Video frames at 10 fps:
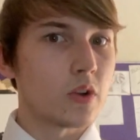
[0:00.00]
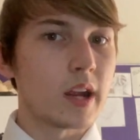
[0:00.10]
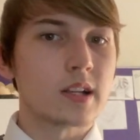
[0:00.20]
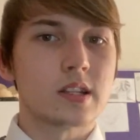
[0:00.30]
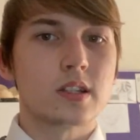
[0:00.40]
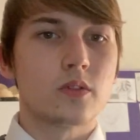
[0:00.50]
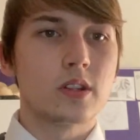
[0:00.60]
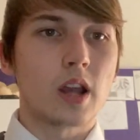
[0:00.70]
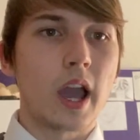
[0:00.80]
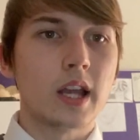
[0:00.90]
trains to
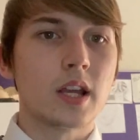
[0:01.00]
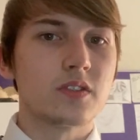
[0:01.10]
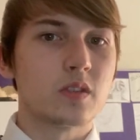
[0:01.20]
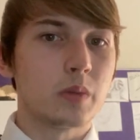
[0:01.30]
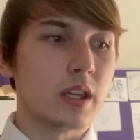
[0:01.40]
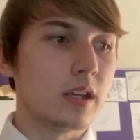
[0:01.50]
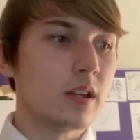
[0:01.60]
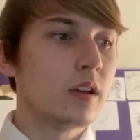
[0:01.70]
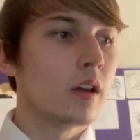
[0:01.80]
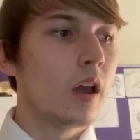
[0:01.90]
reach a high enough
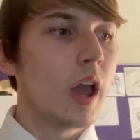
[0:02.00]
speed,